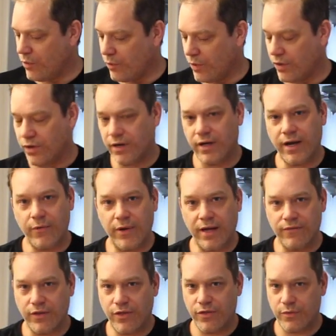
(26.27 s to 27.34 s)
We
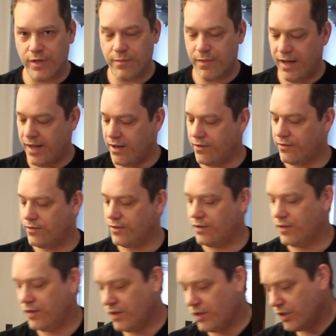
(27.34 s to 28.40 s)
have a 3-pound
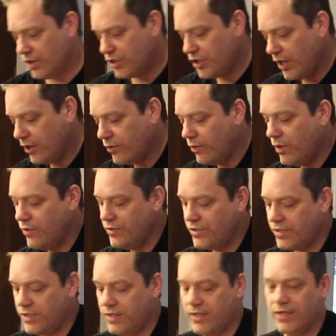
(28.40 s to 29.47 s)
chuck
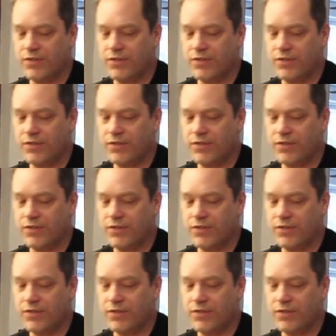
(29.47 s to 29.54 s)
roast.